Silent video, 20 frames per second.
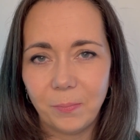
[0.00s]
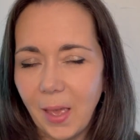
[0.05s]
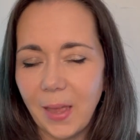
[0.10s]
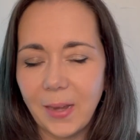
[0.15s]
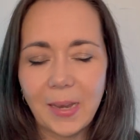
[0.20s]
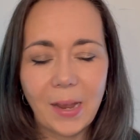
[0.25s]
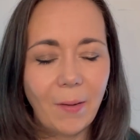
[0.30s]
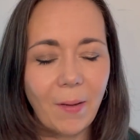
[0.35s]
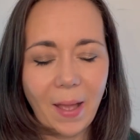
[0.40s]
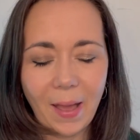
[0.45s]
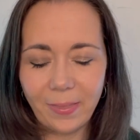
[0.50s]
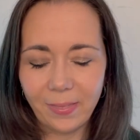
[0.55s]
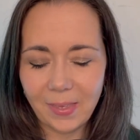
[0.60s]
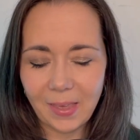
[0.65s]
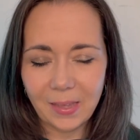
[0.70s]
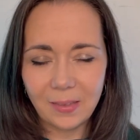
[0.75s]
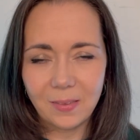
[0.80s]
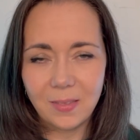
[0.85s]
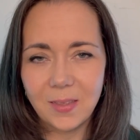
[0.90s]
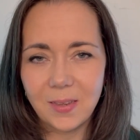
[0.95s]
Now, at the
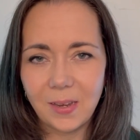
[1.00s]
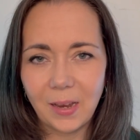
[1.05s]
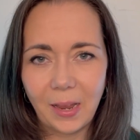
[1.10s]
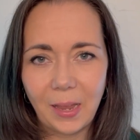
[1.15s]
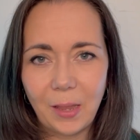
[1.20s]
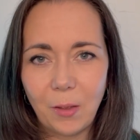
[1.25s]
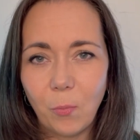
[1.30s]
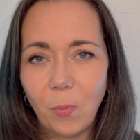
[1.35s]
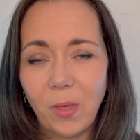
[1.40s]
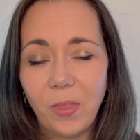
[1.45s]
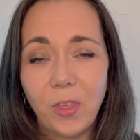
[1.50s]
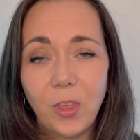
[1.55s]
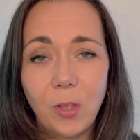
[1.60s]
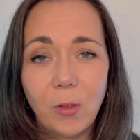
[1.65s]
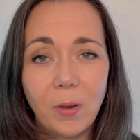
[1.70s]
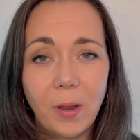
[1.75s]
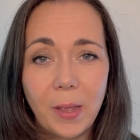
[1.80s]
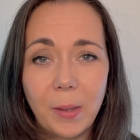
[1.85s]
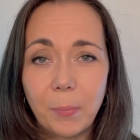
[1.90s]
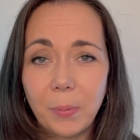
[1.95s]
end of the day, whether you
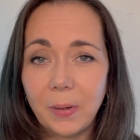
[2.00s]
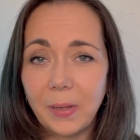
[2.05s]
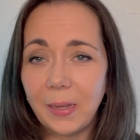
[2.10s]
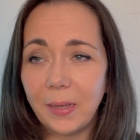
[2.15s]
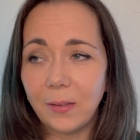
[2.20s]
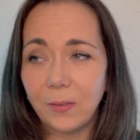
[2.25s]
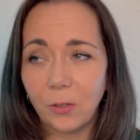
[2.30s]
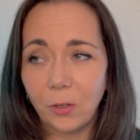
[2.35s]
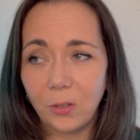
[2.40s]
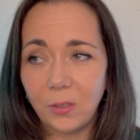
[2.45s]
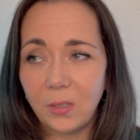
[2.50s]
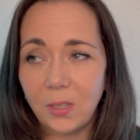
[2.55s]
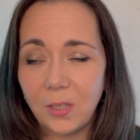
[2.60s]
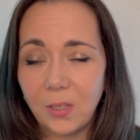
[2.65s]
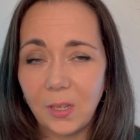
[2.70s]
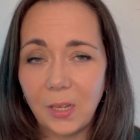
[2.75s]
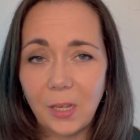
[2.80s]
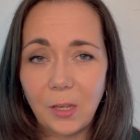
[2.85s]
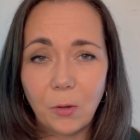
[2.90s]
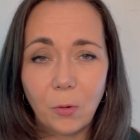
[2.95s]
label it as
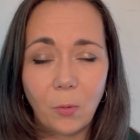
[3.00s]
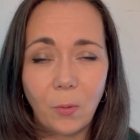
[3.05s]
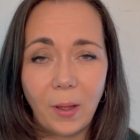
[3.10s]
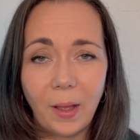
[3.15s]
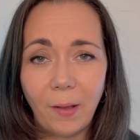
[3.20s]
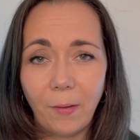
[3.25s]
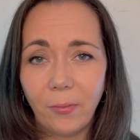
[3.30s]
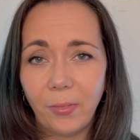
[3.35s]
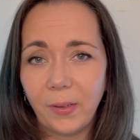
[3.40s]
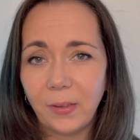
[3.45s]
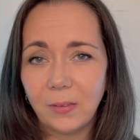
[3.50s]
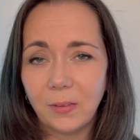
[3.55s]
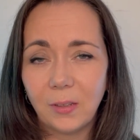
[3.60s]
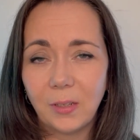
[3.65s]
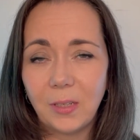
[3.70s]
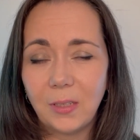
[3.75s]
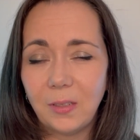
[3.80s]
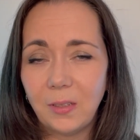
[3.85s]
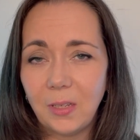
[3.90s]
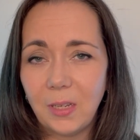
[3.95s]
OCD or health
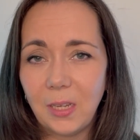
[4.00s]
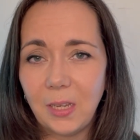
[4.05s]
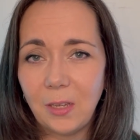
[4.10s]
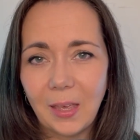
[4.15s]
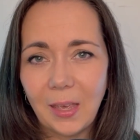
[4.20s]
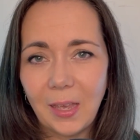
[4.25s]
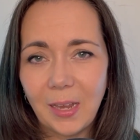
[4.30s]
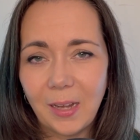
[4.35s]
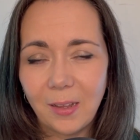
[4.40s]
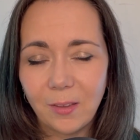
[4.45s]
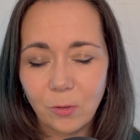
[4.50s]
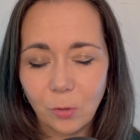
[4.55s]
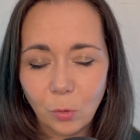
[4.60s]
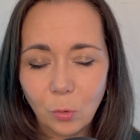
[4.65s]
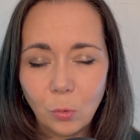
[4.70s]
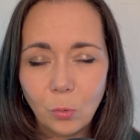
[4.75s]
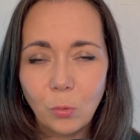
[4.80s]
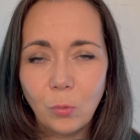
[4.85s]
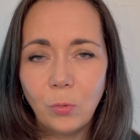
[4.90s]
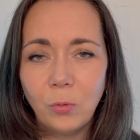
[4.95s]
anxiety, it is
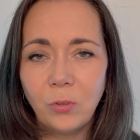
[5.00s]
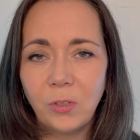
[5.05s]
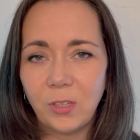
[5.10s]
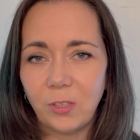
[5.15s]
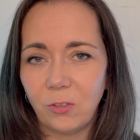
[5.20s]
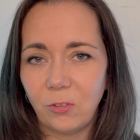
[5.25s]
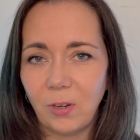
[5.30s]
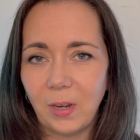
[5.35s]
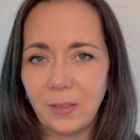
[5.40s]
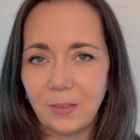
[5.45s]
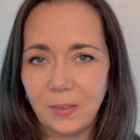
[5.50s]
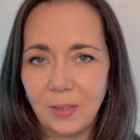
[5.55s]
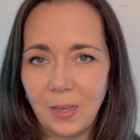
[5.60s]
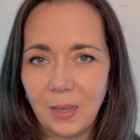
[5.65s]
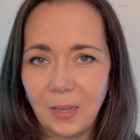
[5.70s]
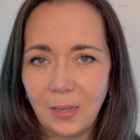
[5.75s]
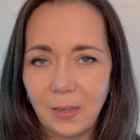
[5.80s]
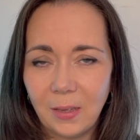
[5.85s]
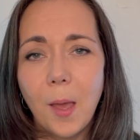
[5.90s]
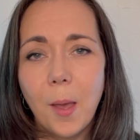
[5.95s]
all
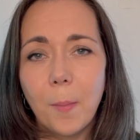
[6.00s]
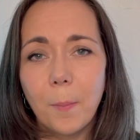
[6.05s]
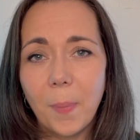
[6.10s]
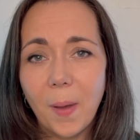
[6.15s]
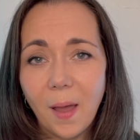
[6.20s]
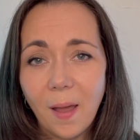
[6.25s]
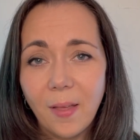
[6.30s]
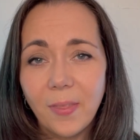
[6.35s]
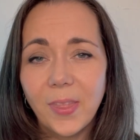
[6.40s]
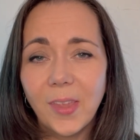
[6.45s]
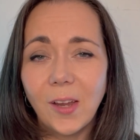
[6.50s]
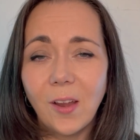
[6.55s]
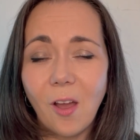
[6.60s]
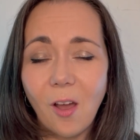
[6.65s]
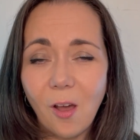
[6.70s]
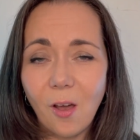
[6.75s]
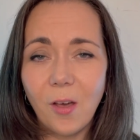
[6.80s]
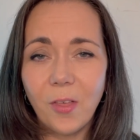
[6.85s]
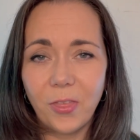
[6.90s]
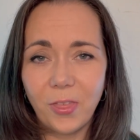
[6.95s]
distressing. But there
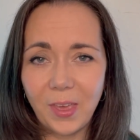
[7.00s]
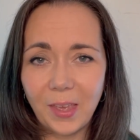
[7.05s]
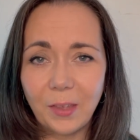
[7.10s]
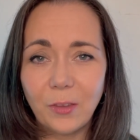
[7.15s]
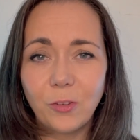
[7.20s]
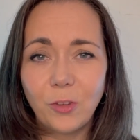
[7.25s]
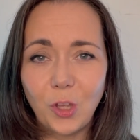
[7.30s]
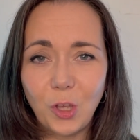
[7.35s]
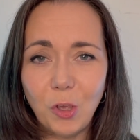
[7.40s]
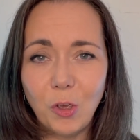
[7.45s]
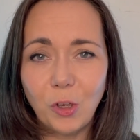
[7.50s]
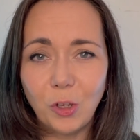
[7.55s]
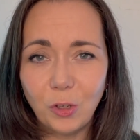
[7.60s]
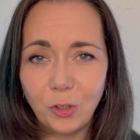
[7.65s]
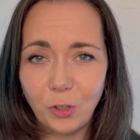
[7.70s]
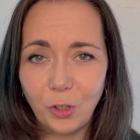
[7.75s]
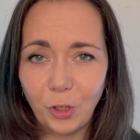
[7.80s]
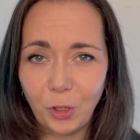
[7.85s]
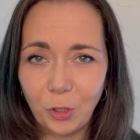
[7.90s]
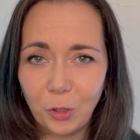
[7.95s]
are things that you can
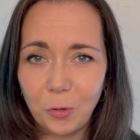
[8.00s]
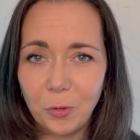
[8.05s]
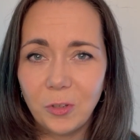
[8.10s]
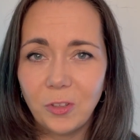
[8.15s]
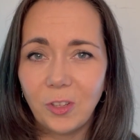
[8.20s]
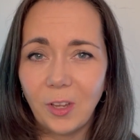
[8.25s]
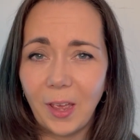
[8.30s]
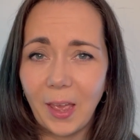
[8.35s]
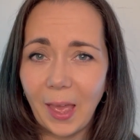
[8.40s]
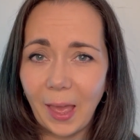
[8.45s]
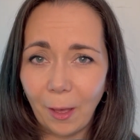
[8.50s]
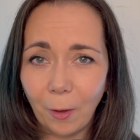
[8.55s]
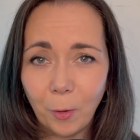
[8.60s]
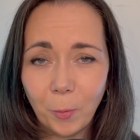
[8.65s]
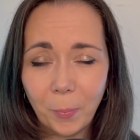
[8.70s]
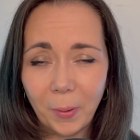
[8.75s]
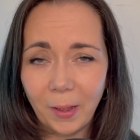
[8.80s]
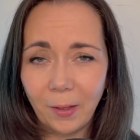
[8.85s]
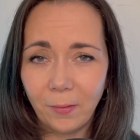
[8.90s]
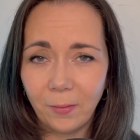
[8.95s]
do to help
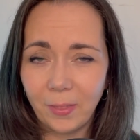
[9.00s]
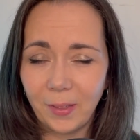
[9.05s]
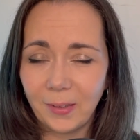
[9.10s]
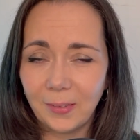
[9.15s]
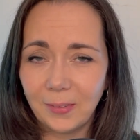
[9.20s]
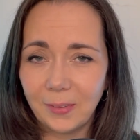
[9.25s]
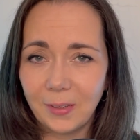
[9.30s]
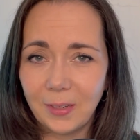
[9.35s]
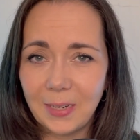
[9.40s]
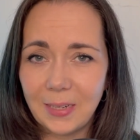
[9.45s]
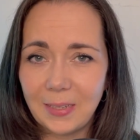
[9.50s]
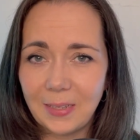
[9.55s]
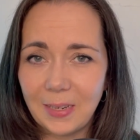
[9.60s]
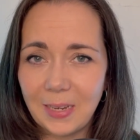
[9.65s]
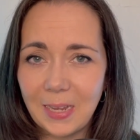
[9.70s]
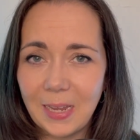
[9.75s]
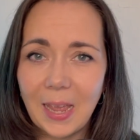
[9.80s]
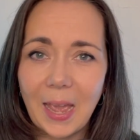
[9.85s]
health anxiety.